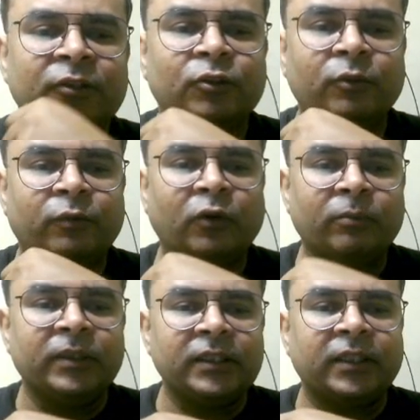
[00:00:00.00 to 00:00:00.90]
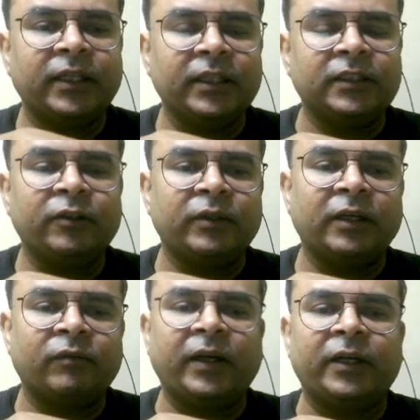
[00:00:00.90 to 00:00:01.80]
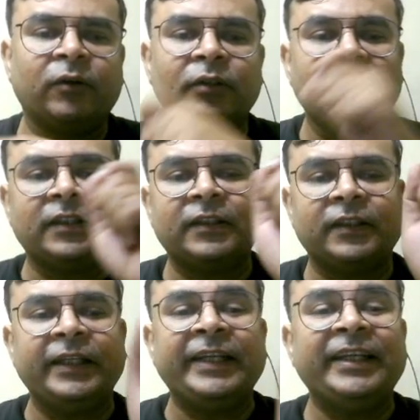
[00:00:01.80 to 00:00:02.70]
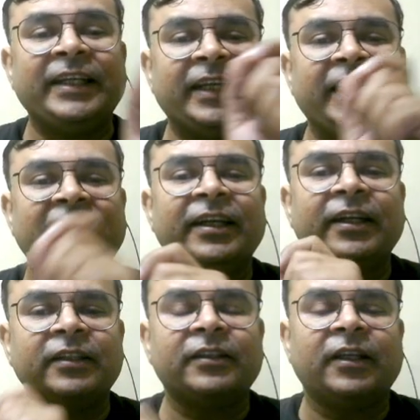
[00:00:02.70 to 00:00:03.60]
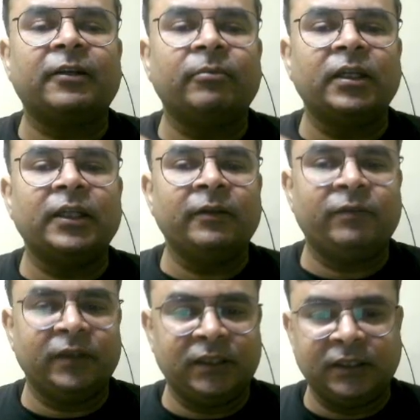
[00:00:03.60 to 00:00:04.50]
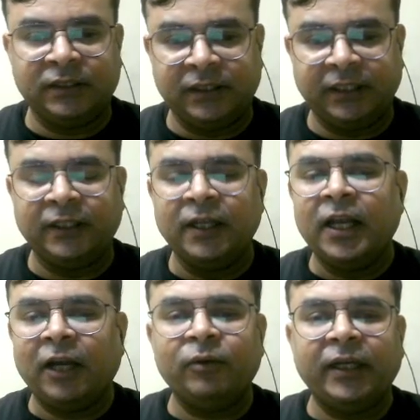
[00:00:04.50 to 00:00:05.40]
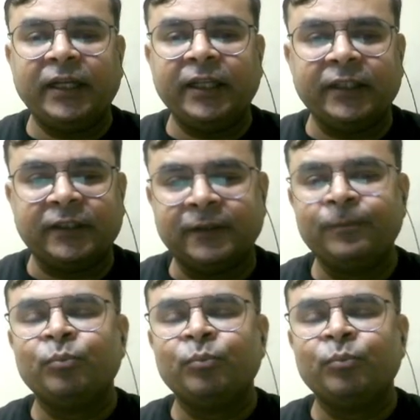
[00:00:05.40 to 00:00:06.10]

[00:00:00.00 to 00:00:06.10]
So from this relation you can find out the indicated thermal efficiency. Are you getting this?